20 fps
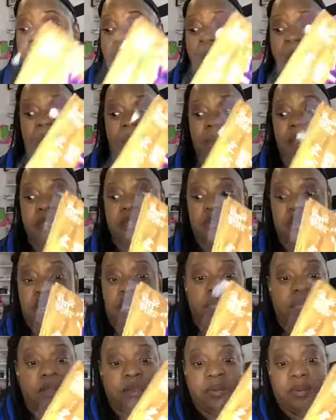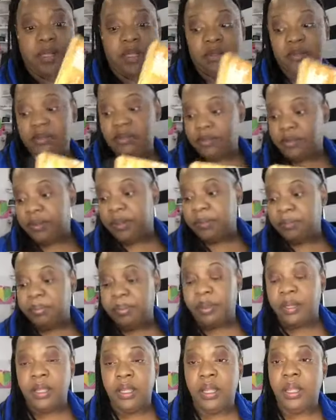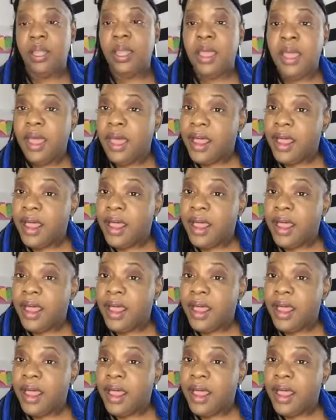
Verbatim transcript: I bet you that ain't the way you do it, but